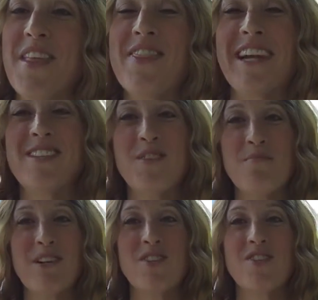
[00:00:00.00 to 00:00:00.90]
Thanks so
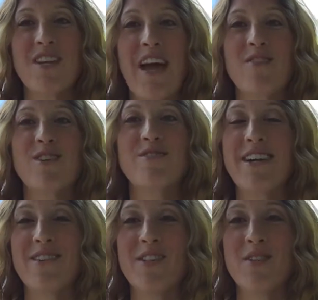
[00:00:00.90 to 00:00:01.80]
much. Have a
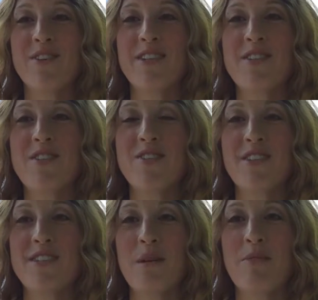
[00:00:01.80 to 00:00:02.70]
great rest of your Institute
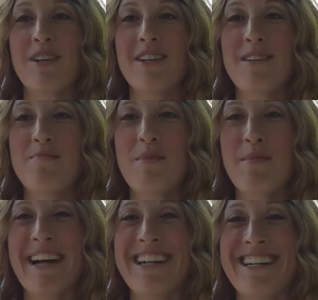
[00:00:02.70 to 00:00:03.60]
and summer.
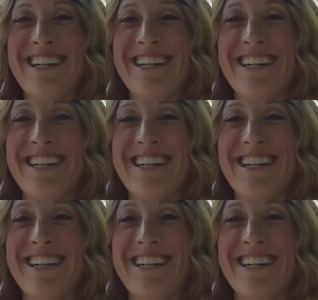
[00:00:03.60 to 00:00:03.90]
Bye-bye.